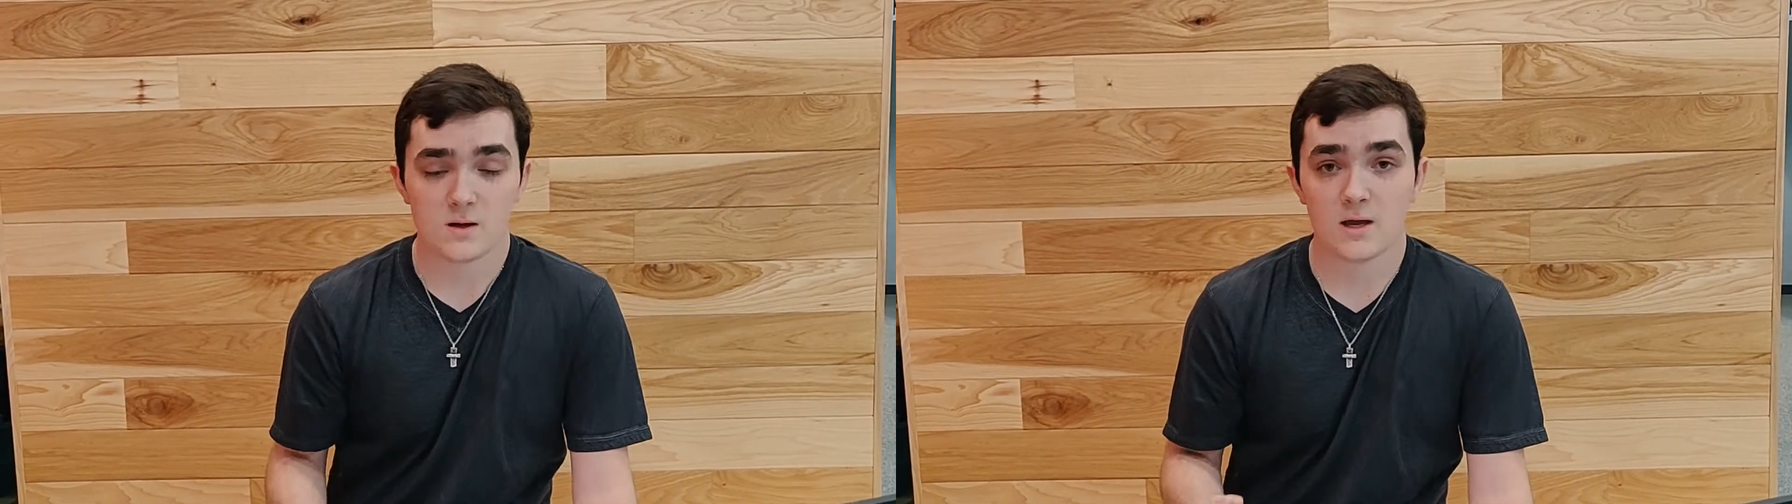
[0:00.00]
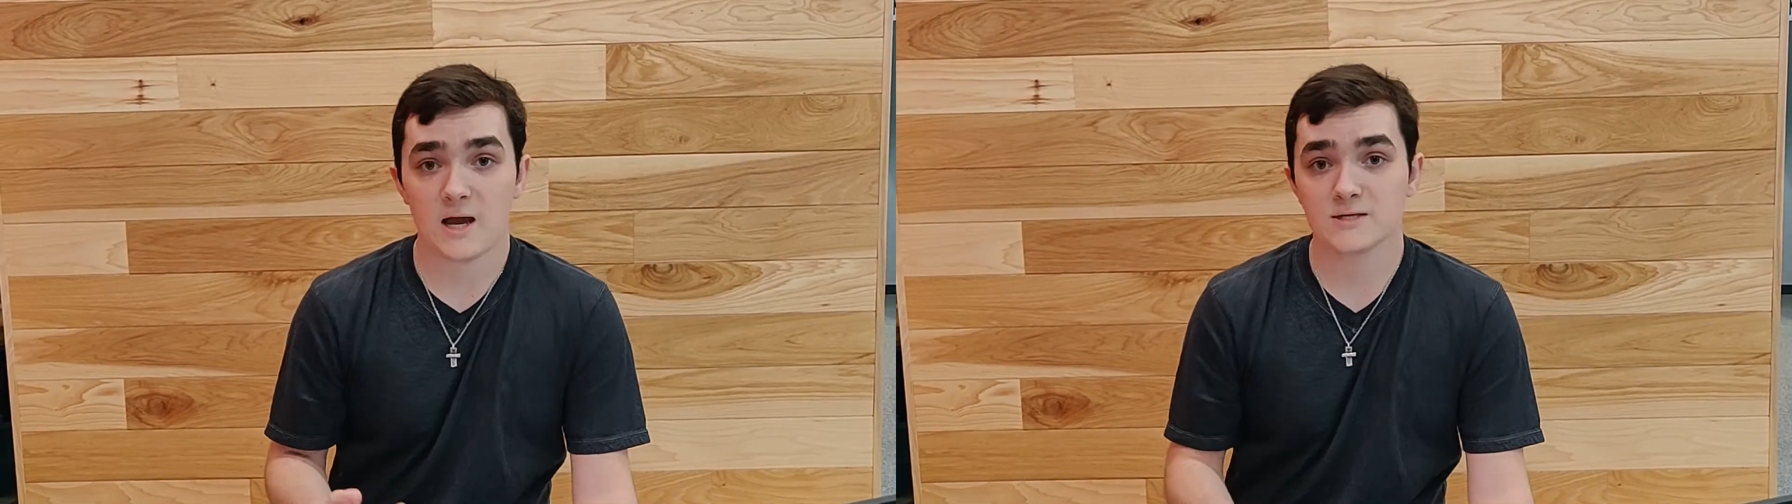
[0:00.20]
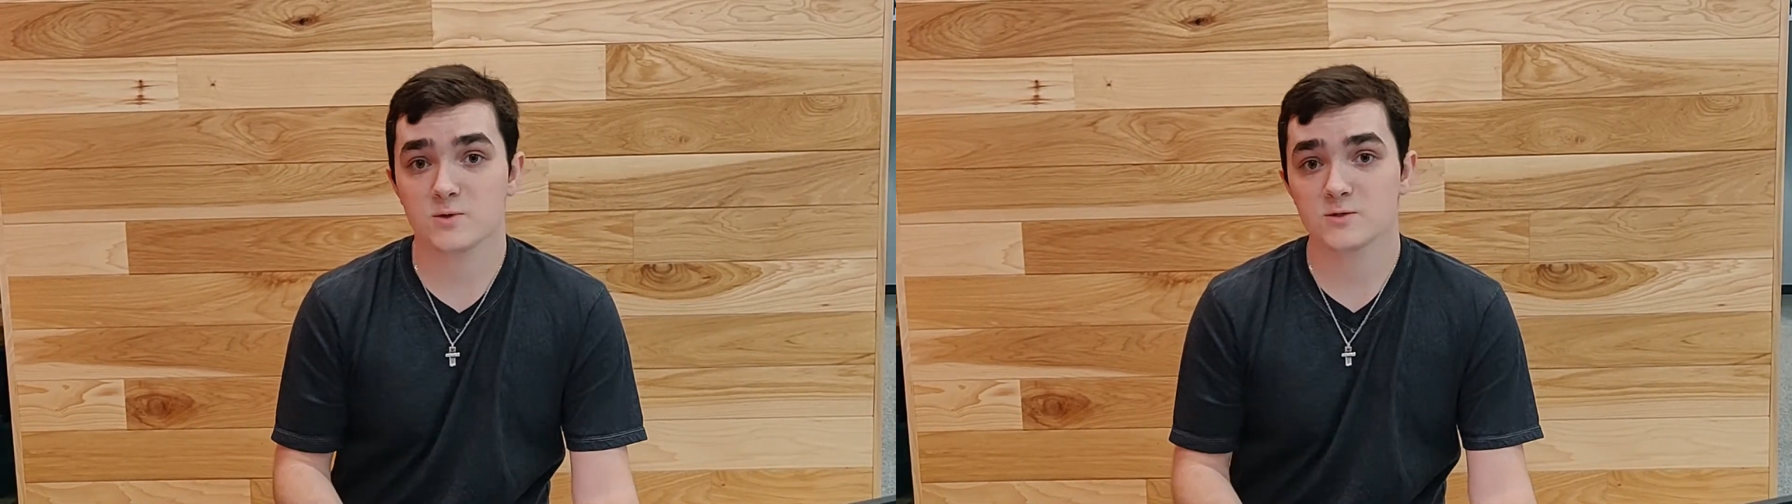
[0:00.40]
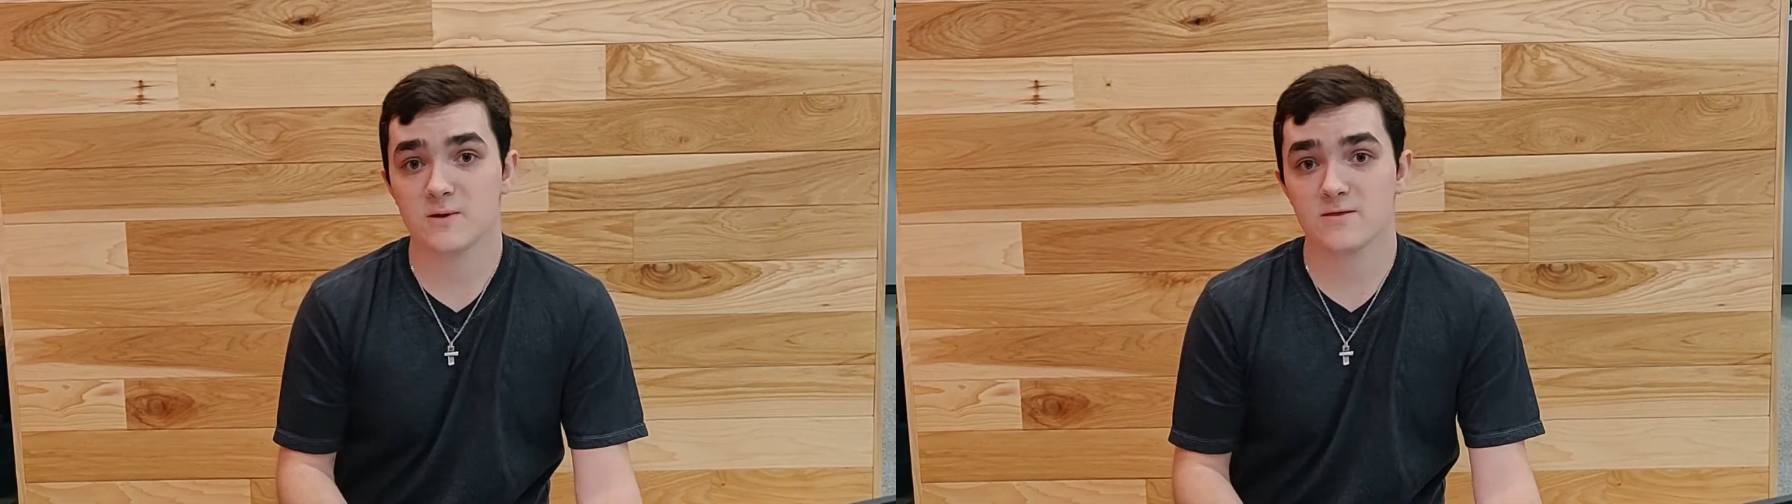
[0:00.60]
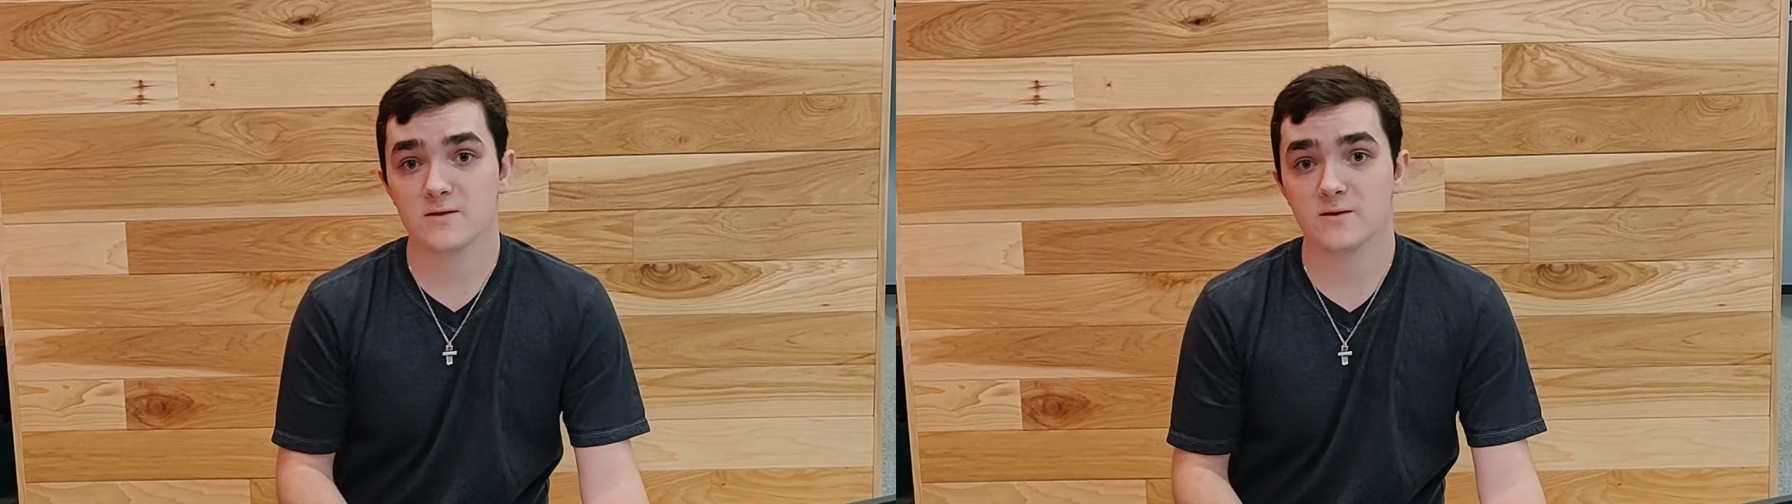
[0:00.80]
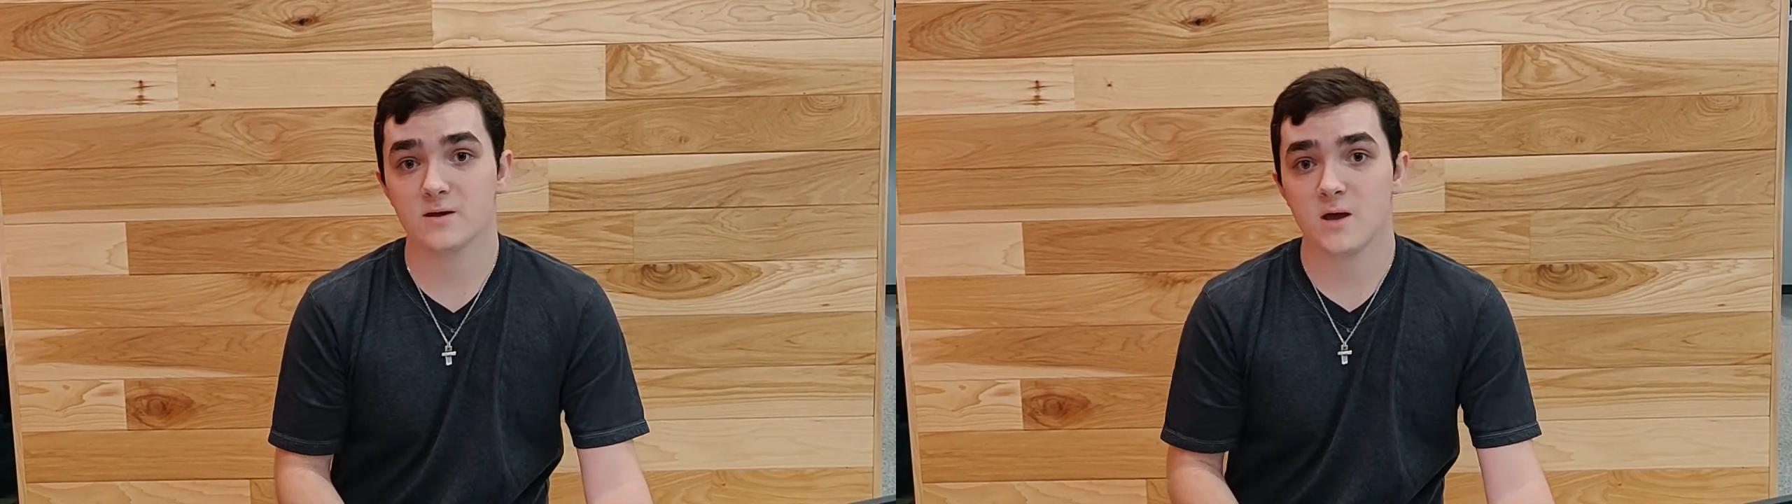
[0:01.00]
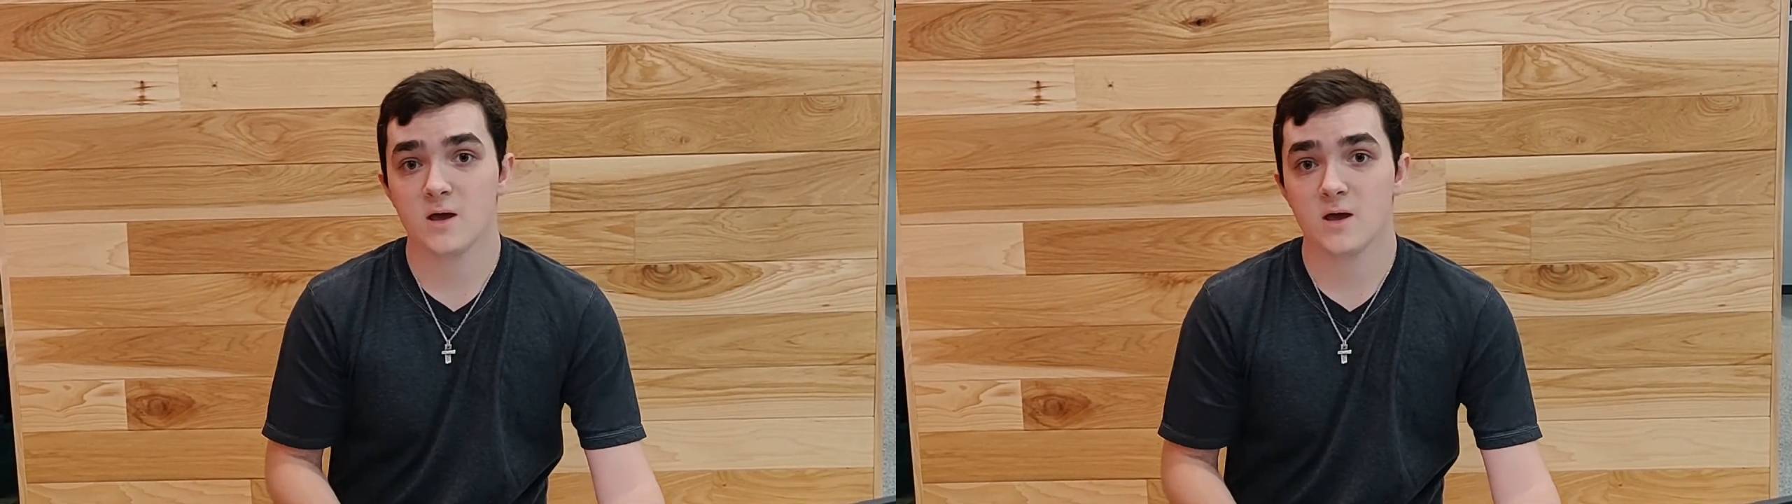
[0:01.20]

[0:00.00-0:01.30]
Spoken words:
Kazmar's method